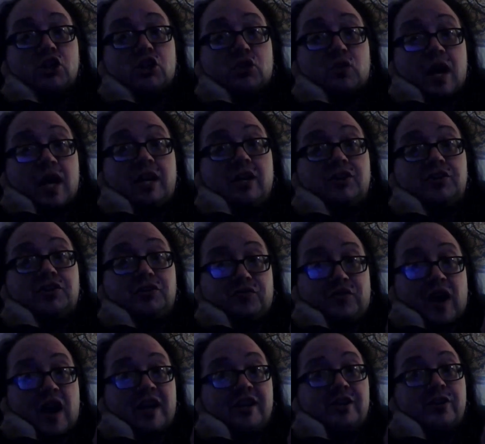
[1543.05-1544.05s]
trying to
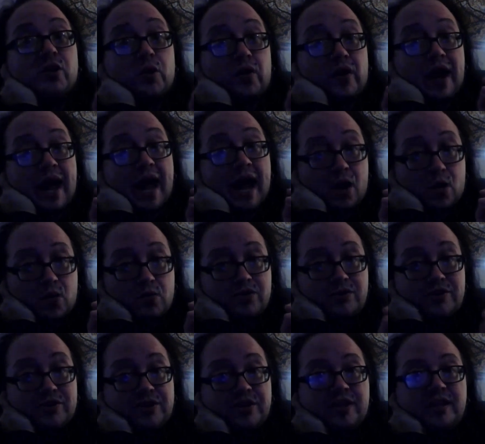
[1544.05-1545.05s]
find her
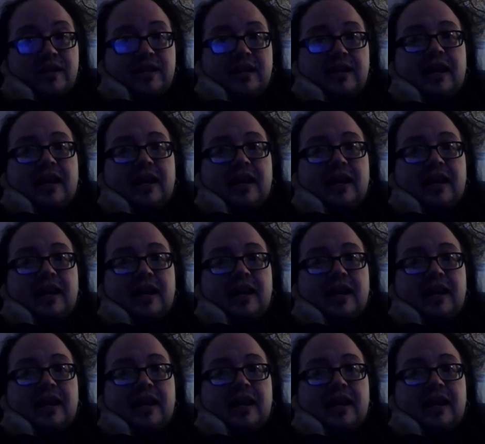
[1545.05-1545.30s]
house.